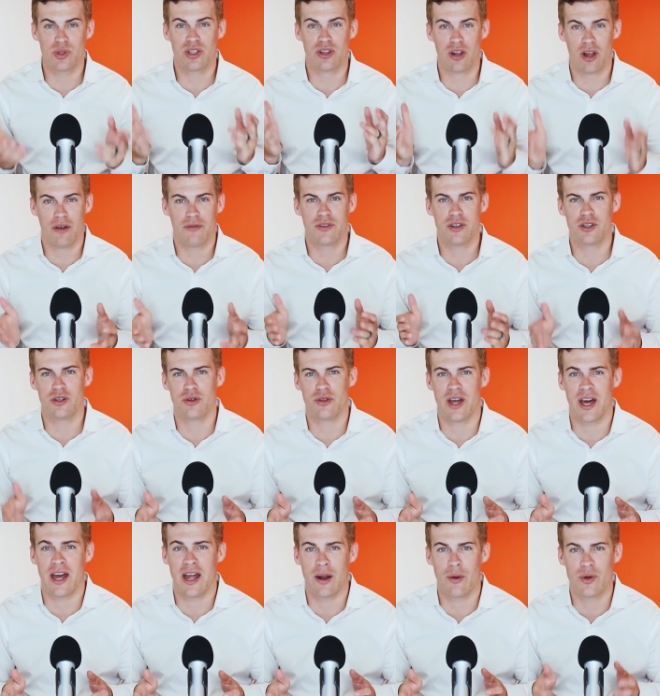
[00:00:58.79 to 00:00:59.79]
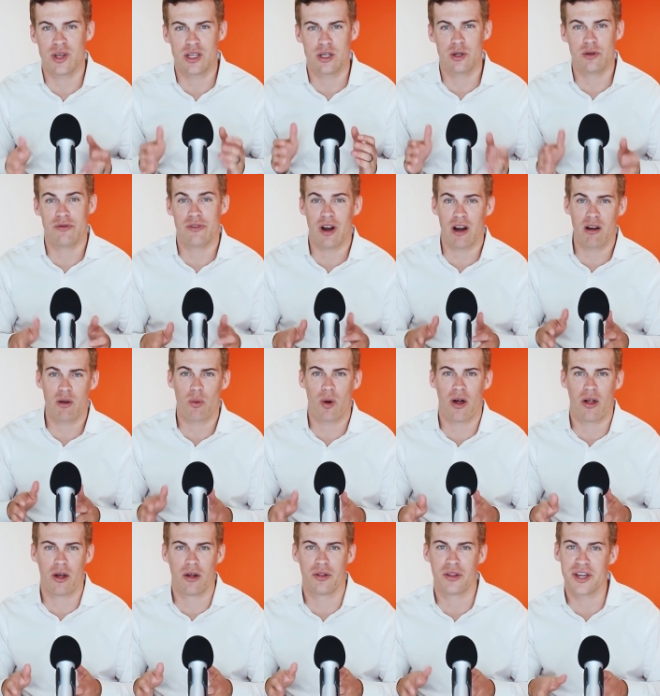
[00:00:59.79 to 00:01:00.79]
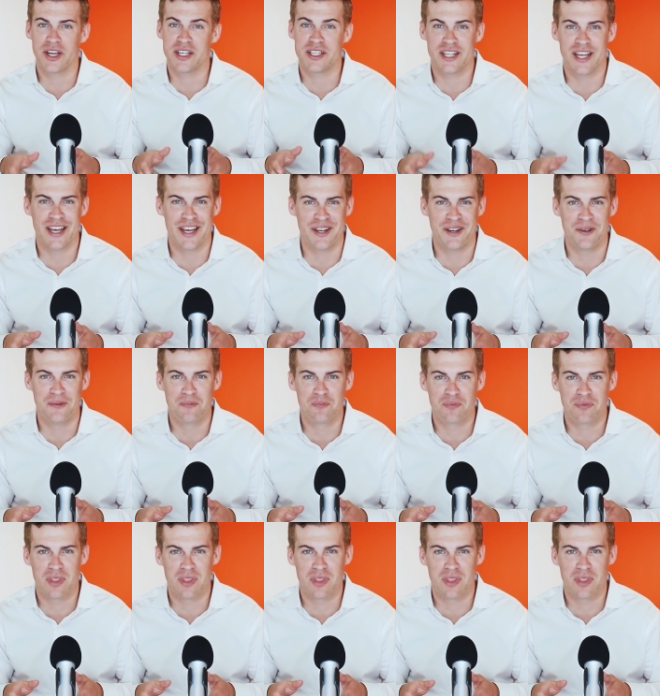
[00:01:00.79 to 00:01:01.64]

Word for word: we'd love to do that and we can do very well on LinkedIn.